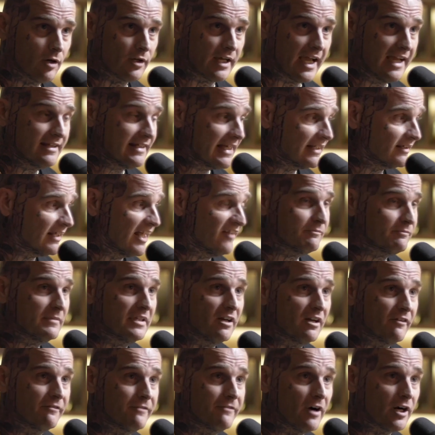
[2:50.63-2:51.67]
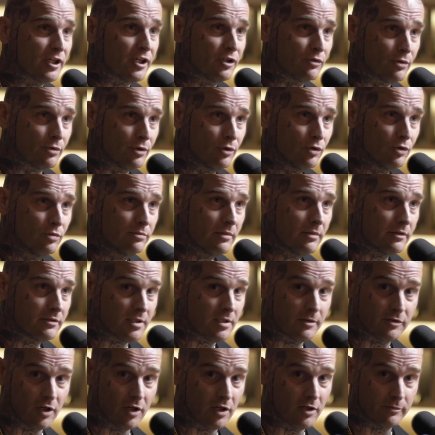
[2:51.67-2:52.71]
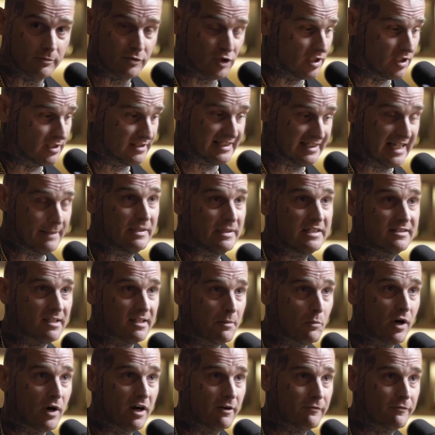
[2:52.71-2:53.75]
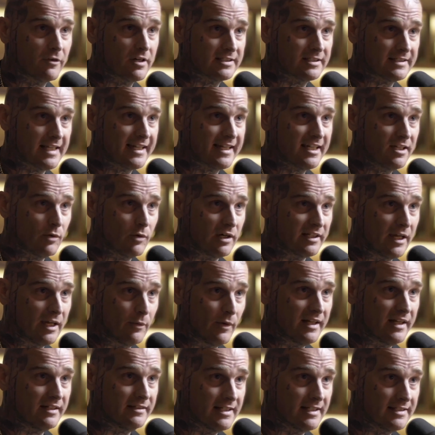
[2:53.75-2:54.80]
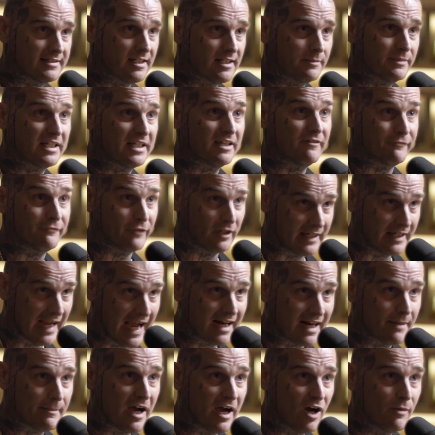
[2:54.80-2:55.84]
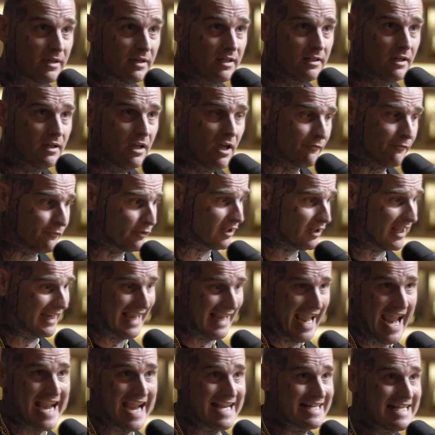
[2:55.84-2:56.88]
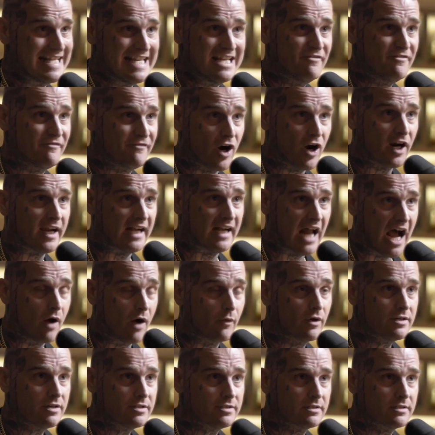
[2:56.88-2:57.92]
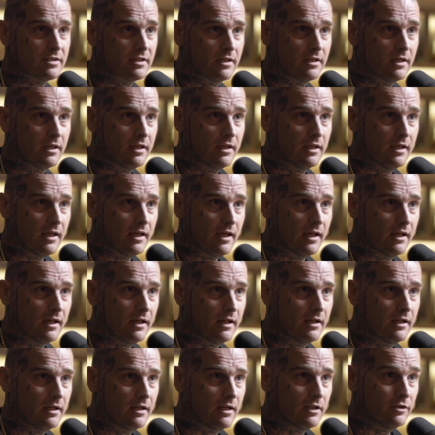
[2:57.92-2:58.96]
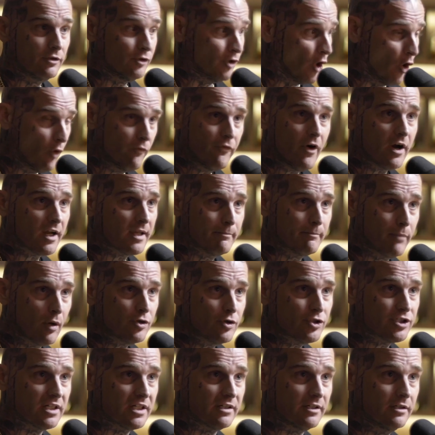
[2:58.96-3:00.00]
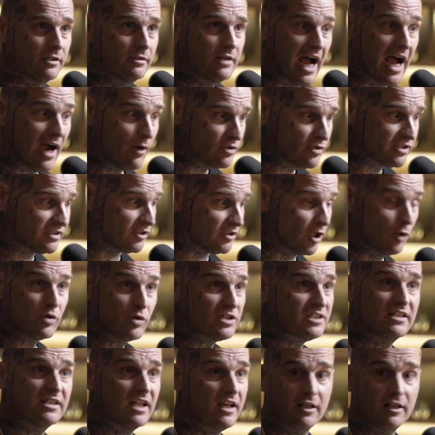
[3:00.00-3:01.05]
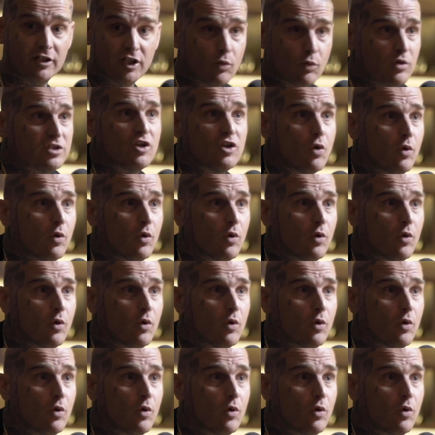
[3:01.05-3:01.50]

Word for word: Okay, they left me in a fucking room to, to, to sit me somewhere for a second while they went and did something and forgot mm. about me for like 18 mm. fucking hours. No fucking bullshit, dude. I was there was no, there